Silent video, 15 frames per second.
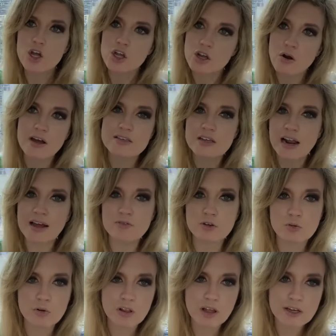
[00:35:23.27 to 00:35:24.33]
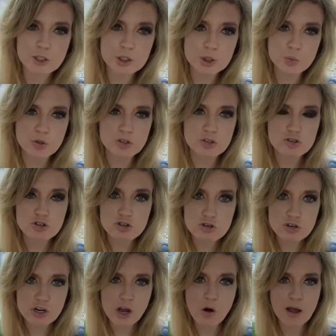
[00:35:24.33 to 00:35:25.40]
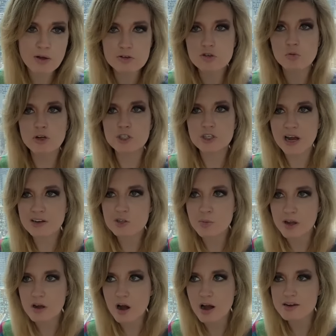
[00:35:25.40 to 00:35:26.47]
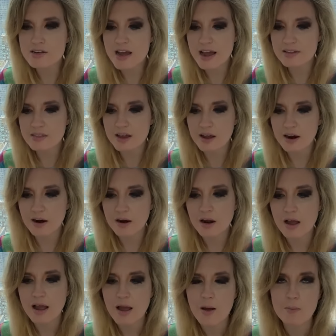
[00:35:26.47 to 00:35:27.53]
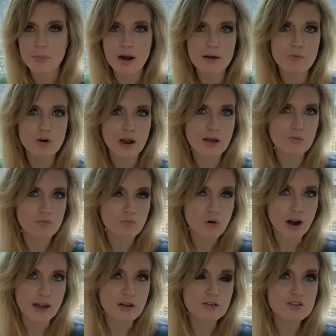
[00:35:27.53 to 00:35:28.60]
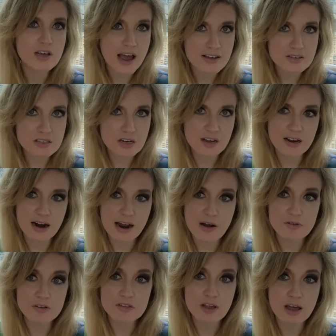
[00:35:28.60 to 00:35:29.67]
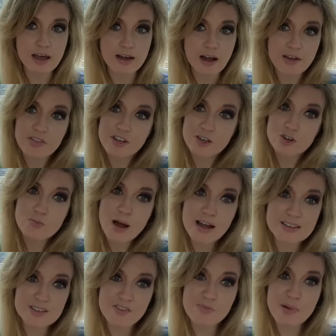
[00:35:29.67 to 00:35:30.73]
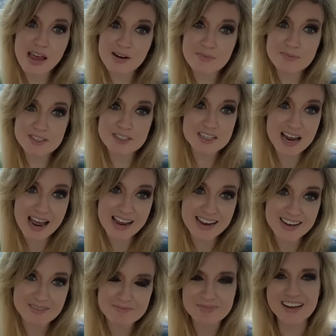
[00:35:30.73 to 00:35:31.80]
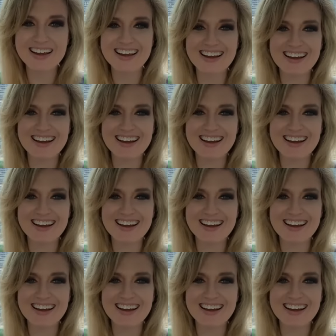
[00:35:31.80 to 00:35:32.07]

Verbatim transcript: You know, I said I have a good relationship with the studio. I also reached out to my contact there. But I, when I when I contested it, I was like, I think you might have made a mistake.